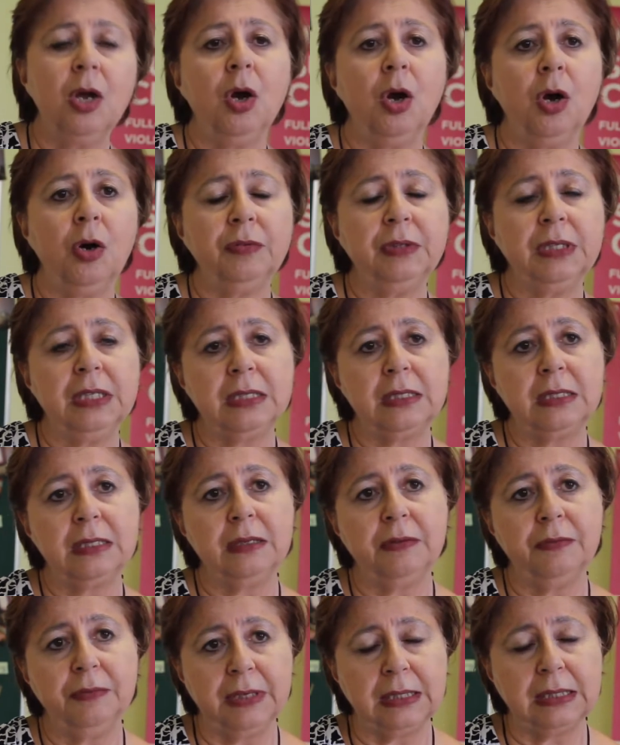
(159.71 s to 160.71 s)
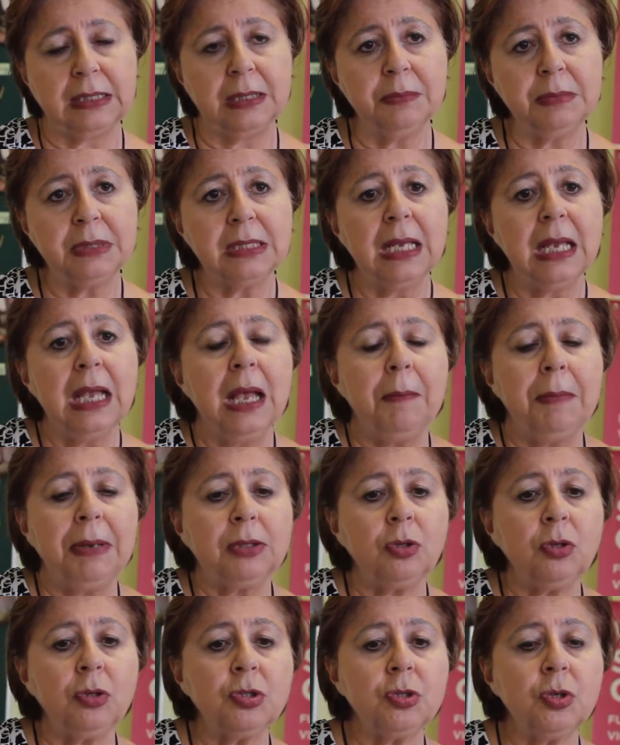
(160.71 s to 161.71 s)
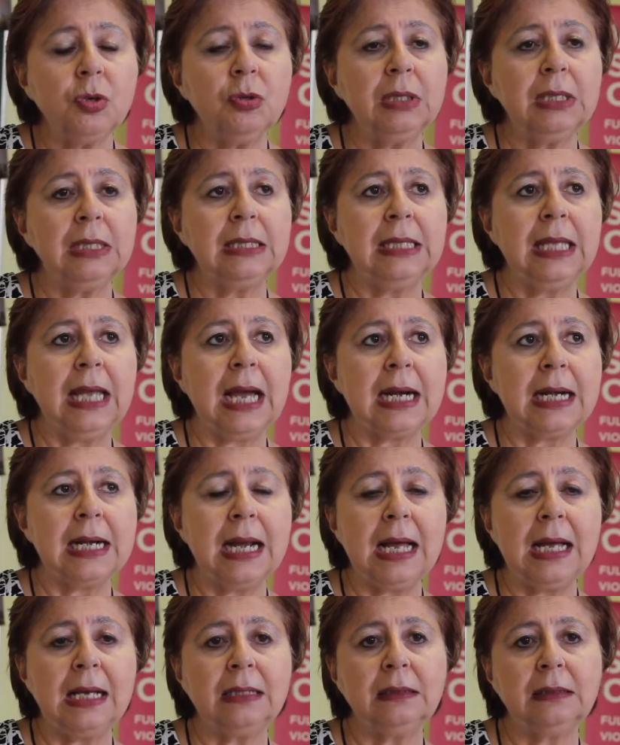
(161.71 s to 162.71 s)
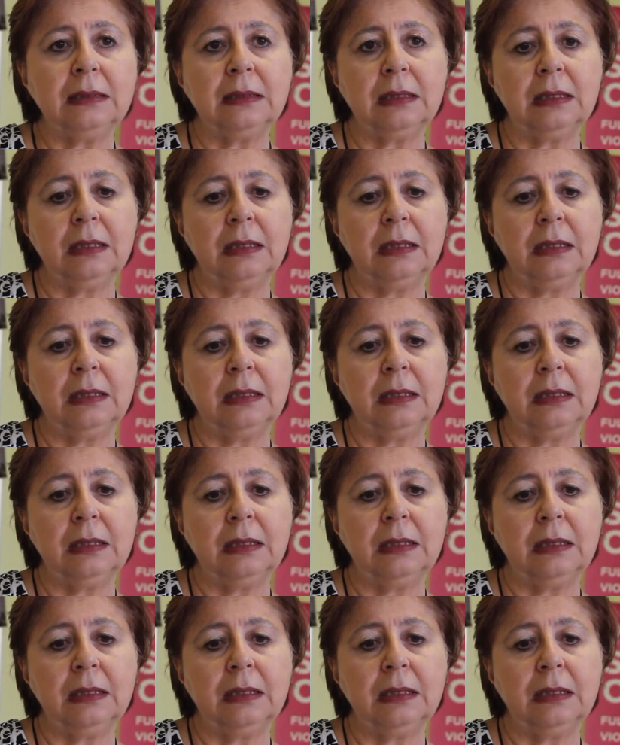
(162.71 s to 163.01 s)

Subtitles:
of these victims, but also they are not